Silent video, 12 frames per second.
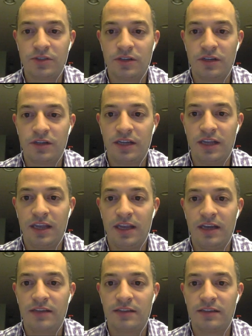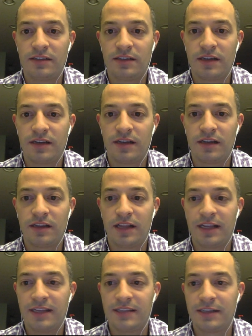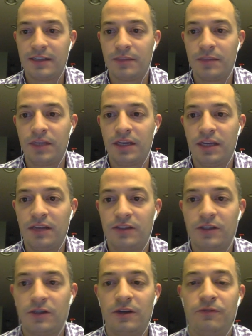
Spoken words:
on. And like I said at the beginning of the show,